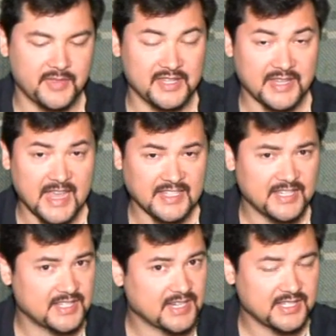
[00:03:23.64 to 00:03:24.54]
This has
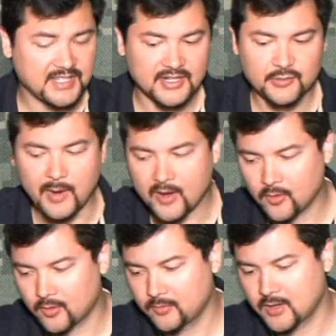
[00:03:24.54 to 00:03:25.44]
a 16-inch
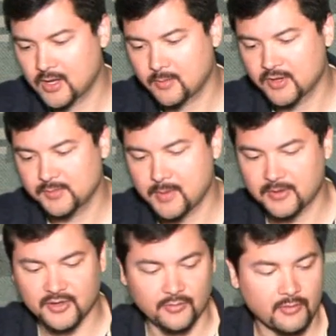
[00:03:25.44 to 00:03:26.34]
barrel. Most
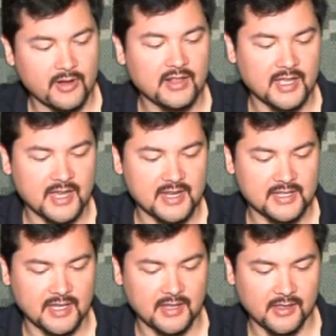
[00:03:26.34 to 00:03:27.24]
people don't realize that.